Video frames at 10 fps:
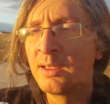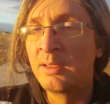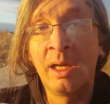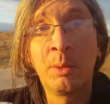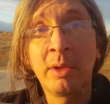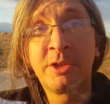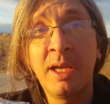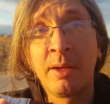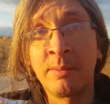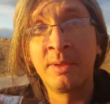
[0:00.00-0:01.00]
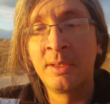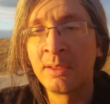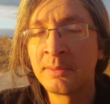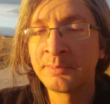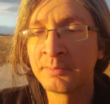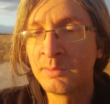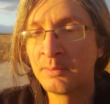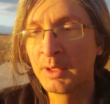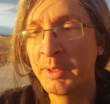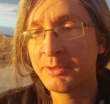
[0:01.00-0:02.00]
and it won't let you down.
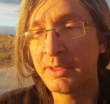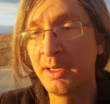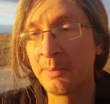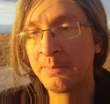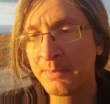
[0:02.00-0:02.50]
Pretty much right there.